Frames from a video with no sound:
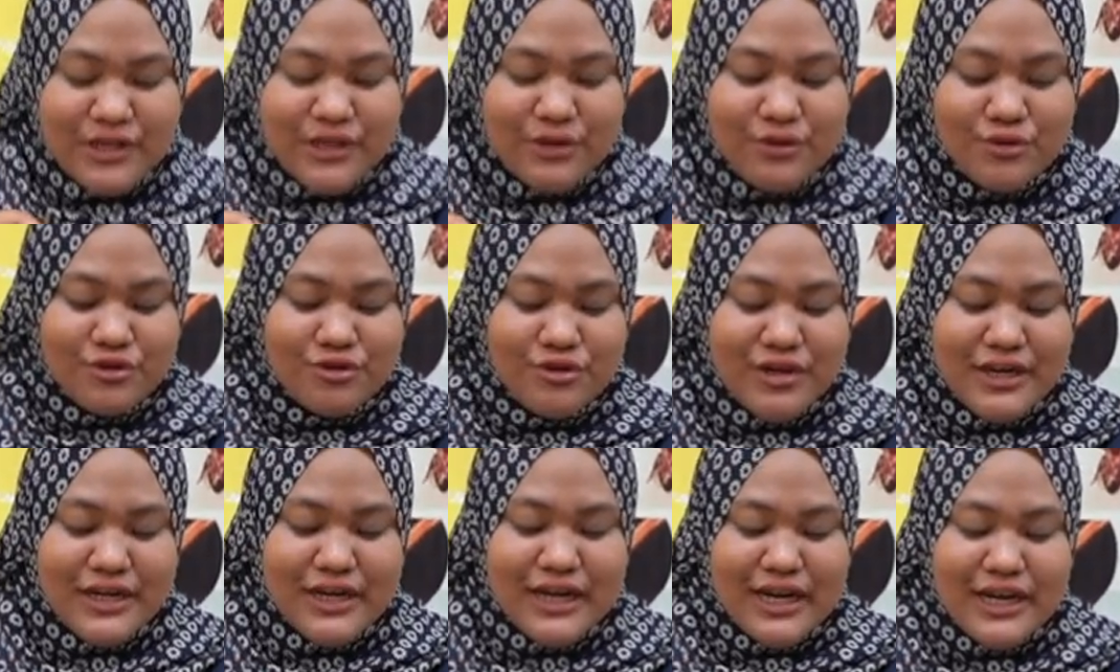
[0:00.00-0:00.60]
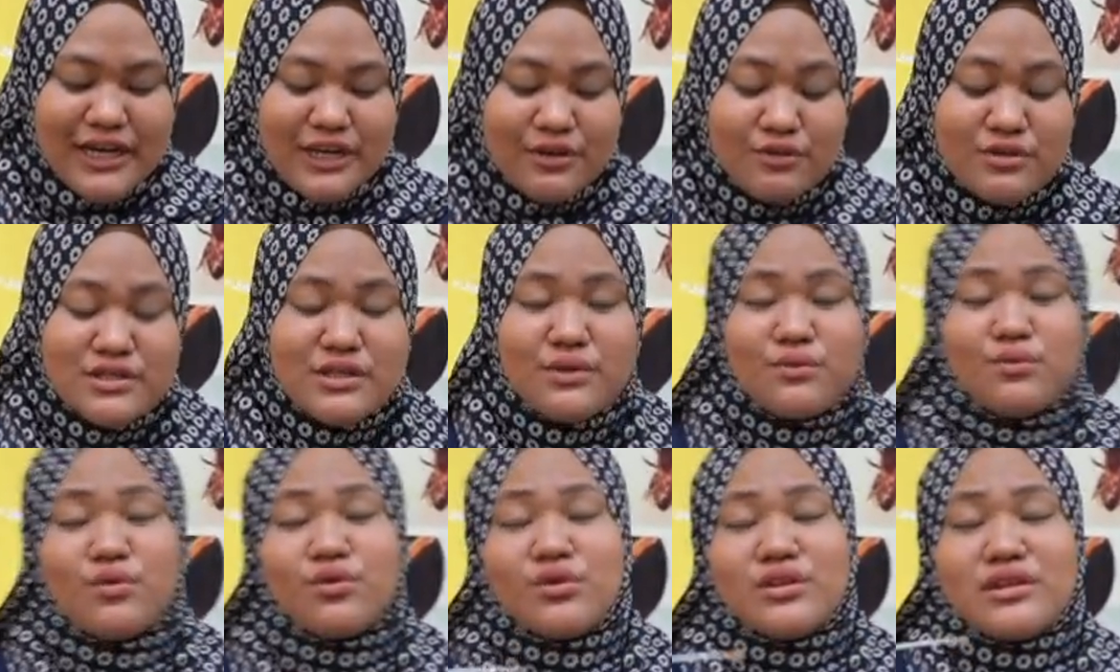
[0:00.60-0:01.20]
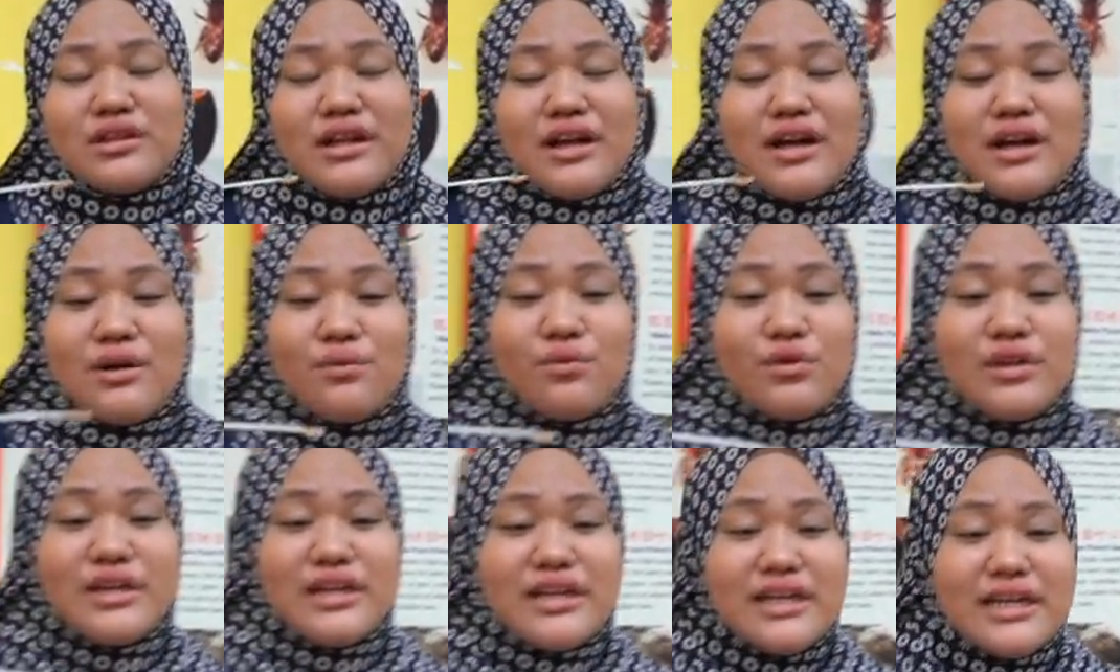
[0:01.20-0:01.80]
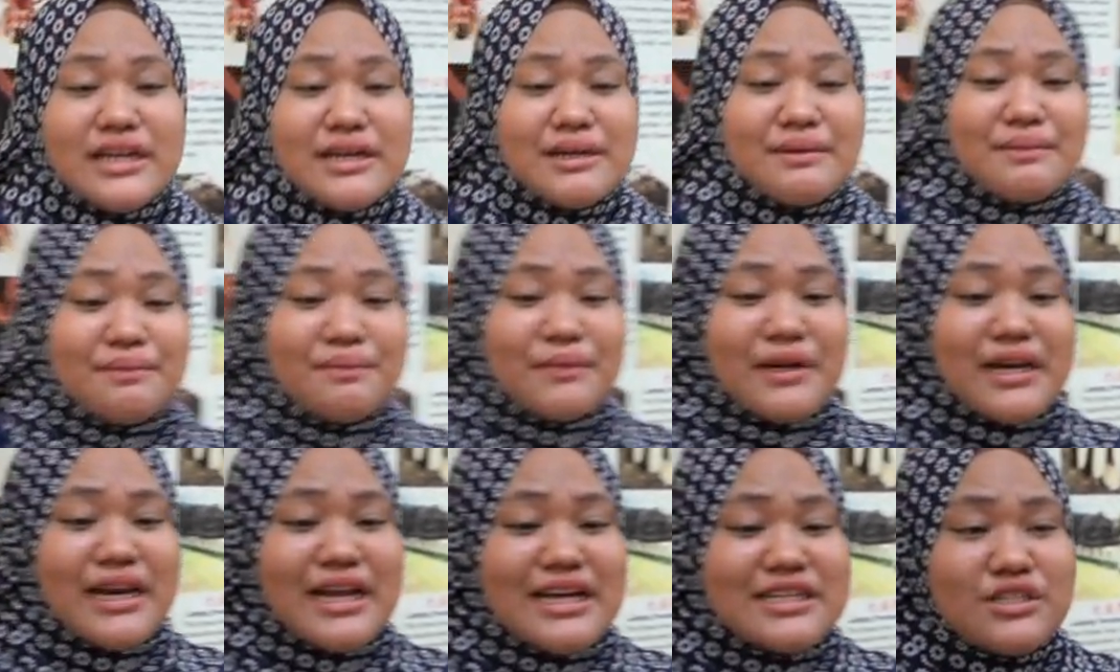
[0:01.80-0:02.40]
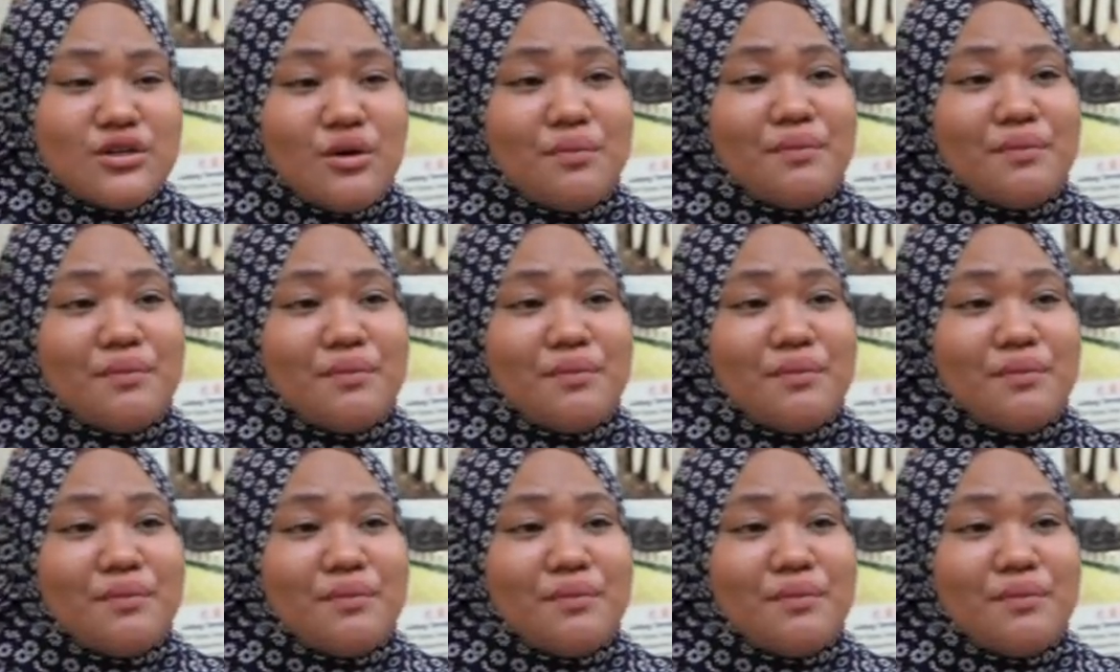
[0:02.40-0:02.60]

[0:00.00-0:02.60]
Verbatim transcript: you drink the honey. Use a uh, wooden glass or